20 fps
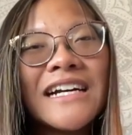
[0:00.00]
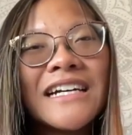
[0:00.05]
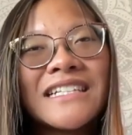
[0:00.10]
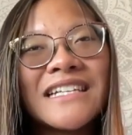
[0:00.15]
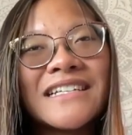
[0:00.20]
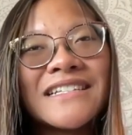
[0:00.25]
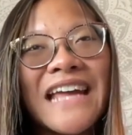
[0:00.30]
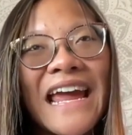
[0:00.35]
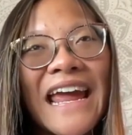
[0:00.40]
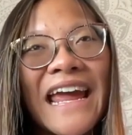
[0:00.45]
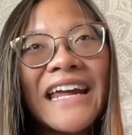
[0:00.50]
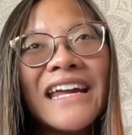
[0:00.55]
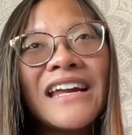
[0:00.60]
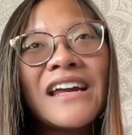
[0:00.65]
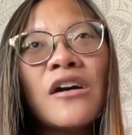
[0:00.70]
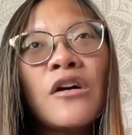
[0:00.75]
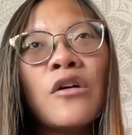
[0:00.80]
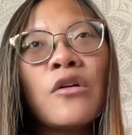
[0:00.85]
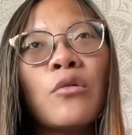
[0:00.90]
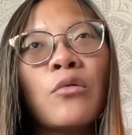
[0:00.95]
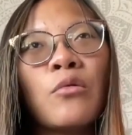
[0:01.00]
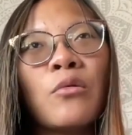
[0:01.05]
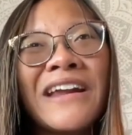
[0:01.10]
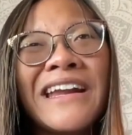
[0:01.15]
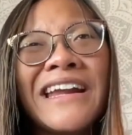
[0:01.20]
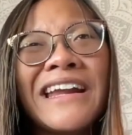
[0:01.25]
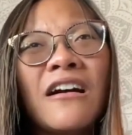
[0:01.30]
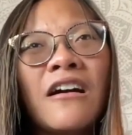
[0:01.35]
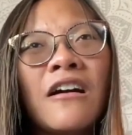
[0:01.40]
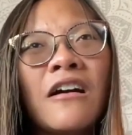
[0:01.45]
Today,
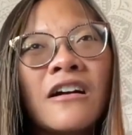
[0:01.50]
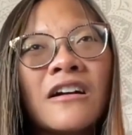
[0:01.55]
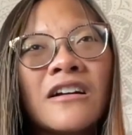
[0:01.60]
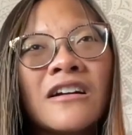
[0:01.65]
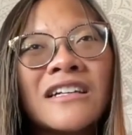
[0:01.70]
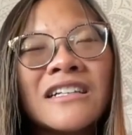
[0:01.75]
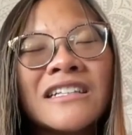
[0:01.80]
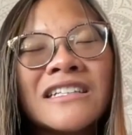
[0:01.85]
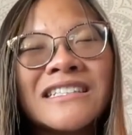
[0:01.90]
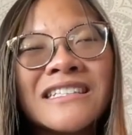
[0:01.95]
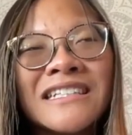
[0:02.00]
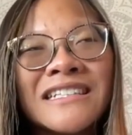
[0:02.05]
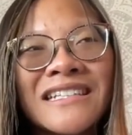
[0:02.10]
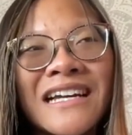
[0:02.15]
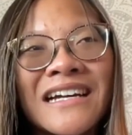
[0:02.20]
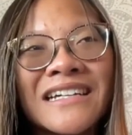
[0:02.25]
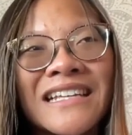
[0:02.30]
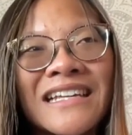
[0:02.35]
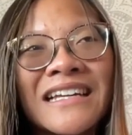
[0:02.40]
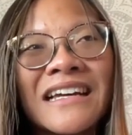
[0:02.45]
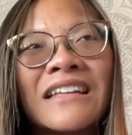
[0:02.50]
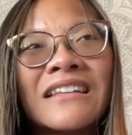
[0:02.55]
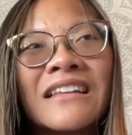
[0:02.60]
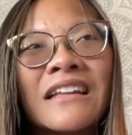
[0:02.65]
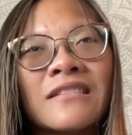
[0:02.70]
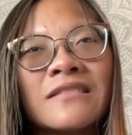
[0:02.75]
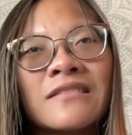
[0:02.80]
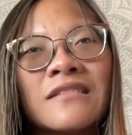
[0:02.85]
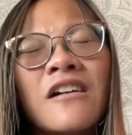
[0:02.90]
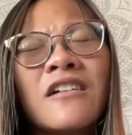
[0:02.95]
we are discussing
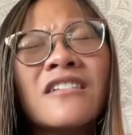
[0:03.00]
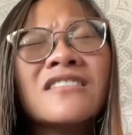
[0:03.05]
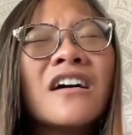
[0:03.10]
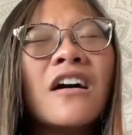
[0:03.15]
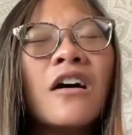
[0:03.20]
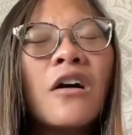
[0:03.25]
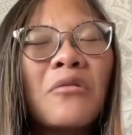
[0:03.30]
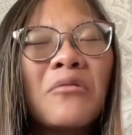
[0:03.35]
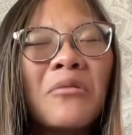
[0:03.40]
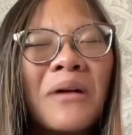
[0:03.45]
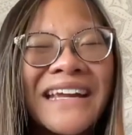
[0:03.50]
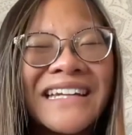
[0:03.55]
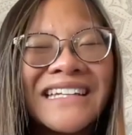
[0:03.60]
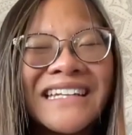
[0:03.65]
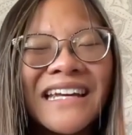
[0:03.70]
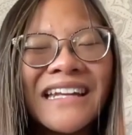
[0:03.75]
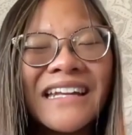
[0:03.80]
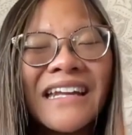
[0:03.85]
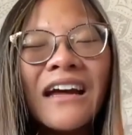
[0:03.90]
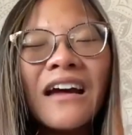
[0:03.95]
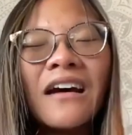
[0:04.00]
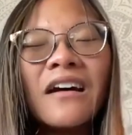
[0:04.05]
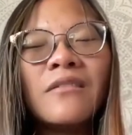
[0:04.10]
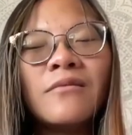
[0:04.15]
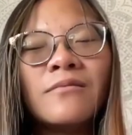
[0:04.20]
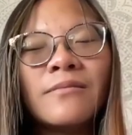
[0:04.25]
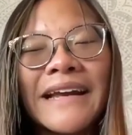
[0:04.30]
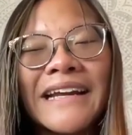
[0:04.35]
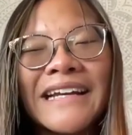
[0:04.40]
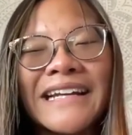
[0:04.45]
the long-awaited
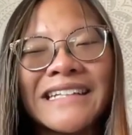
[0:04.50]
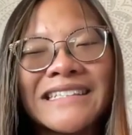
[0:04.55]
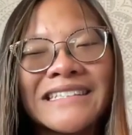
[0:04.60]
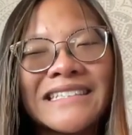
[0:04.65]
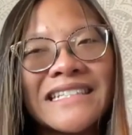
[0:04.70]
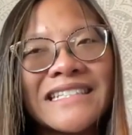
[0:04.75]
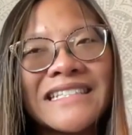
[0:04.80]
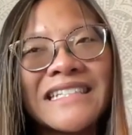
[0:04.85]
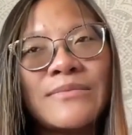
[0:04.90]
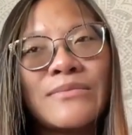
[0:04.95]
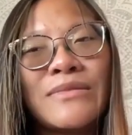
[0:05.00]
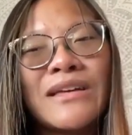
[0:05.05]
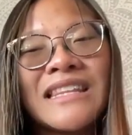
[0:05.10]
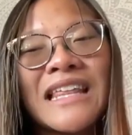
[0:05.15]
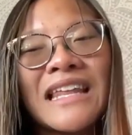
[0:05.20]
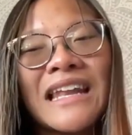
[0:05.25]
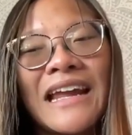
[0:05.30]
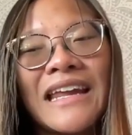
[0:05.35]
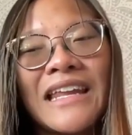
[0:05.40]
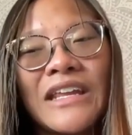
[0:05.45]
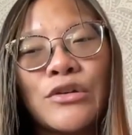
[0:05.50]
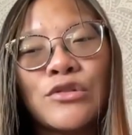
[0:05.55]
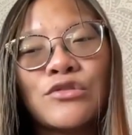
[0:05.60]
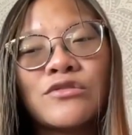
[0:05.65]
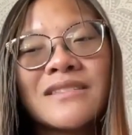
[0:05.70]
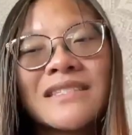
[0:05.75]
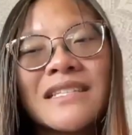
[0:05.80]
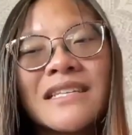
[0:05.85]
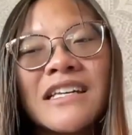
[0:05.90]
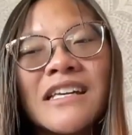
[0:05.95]
rating system that I
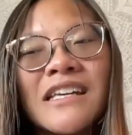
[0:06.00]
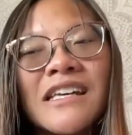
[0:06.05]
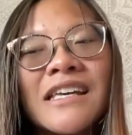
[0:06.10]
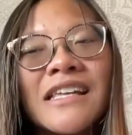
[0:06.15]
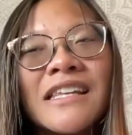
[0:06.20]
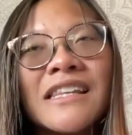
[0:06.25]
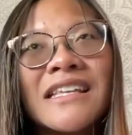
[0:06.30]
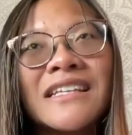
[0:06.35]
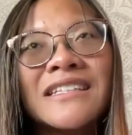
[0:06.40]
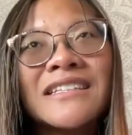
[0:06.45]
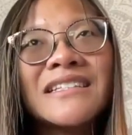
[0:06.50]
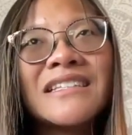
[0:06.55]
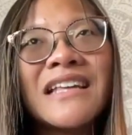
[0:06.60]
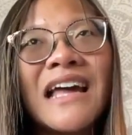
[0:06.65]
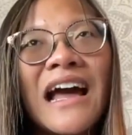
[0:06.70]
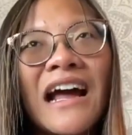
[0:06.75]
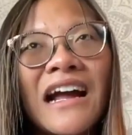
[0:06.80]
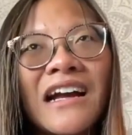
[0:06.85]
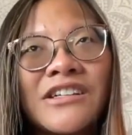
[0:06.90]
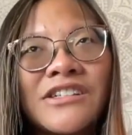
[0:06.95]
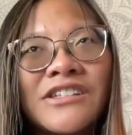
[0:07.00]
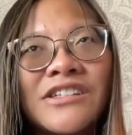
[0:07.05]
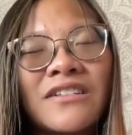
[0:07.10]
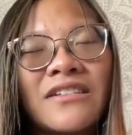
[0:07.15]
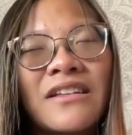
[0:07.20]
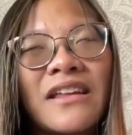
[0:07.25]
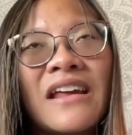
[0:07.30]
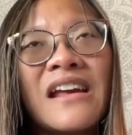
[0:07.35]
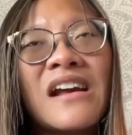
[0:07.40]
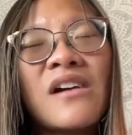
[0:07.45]
use. This is
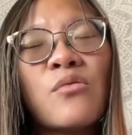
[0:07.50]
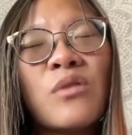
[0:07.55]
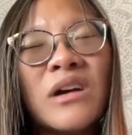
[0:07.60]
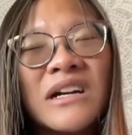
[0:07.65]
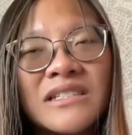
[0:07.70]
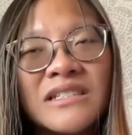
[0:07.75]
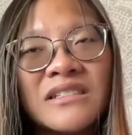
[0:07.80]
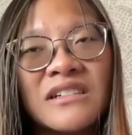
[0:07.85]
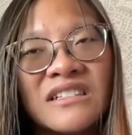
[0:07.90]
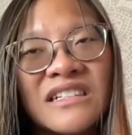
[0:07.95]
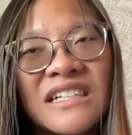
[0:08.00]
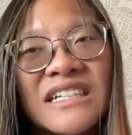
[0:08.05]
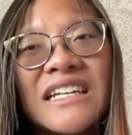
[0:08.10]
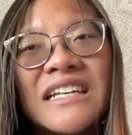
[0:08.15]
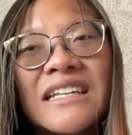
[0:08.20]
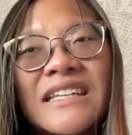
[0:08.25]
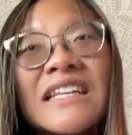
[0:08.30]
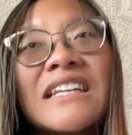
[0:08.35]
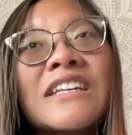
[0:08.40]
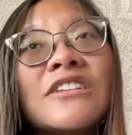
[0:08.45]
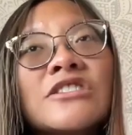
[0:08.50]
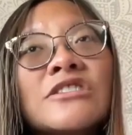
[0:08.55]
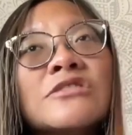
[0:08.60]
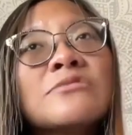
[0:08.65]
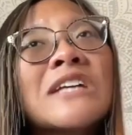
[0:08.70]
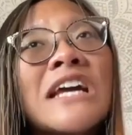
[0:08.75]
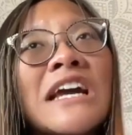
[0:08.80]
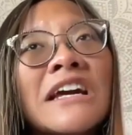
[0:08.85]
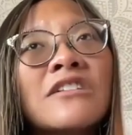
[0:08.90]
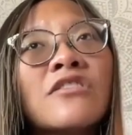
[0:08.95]
actually what started the
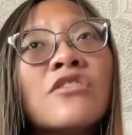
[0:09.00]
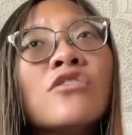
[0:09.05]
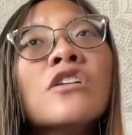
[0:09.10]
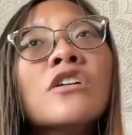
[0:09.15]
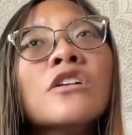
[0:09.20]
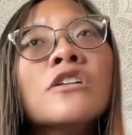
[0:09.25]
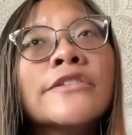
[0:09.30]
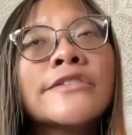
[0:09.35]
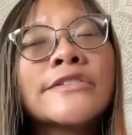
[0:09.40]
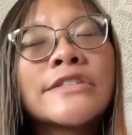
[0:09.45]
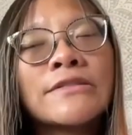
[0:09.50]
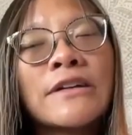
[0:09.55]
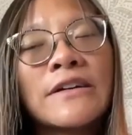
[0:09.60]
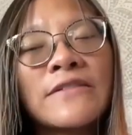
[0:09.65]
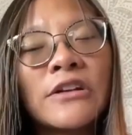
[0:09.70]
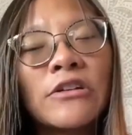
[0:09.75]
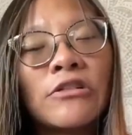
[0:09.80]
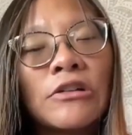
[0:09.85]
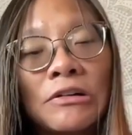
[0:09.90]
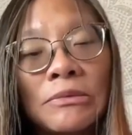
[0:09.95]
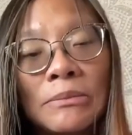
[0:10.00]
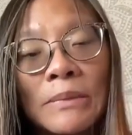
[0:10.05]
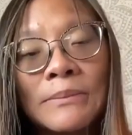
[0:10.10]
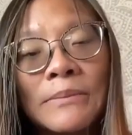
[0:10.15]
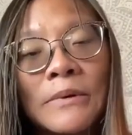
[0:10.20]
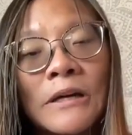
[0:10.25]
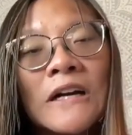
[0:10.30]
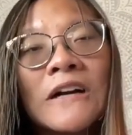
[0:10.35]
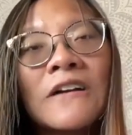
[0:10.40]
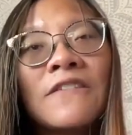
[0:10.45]
YouTube channel. So if you
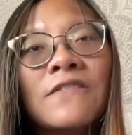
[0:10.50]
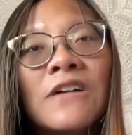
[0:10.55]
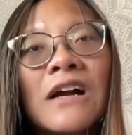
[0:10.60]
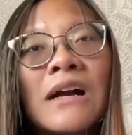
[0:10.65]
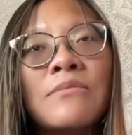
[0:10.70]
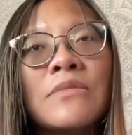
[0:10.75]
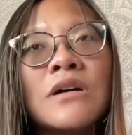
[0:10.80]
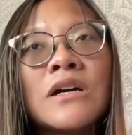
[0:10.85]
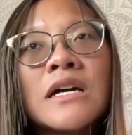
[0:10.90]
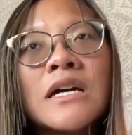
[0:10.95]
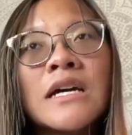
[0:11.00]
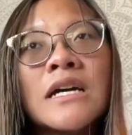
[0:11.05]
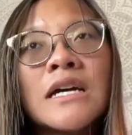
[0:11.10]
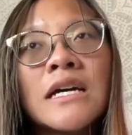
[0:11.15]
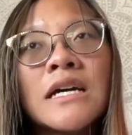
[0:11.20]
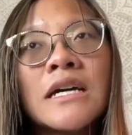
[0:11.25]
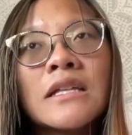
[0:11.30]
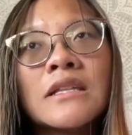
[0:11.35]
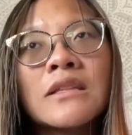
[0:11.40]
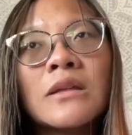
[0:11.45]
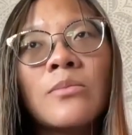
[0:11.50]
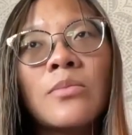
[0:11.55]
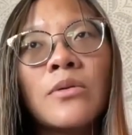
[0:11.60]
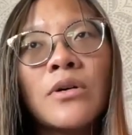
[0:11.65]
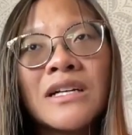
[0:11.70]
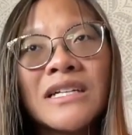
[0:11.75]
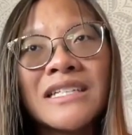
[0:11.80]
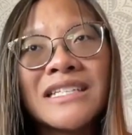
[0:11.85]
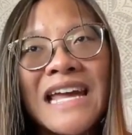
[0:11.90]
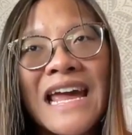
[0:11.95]
remember from the
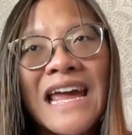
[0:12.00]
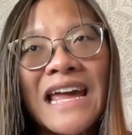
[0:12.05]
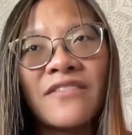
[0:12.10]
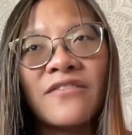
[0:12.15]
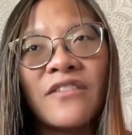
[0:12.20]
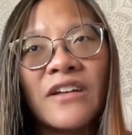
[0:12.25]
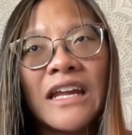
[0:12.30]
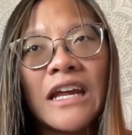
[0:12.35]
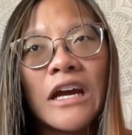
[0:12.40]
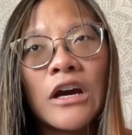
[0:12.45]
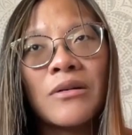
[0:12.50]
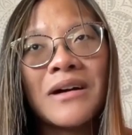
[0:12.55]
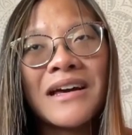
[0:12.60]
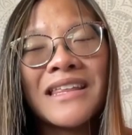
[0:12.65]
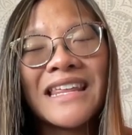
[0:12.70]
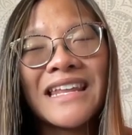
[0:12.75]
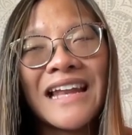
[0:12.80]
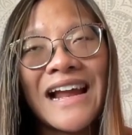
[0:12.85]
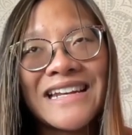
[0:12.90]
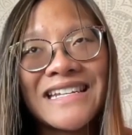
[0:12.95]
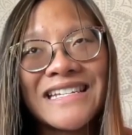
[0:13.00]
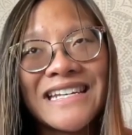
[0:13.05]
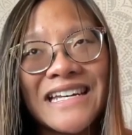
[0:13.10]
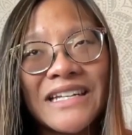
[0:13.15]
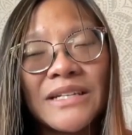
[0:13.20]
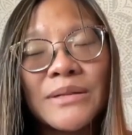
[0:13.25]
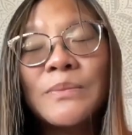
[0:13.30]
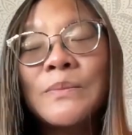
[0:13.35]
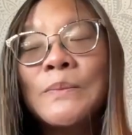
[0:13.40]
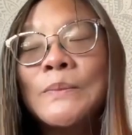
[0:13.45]
book tag video that I
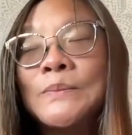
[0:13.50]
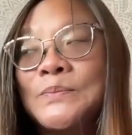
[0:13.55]
did,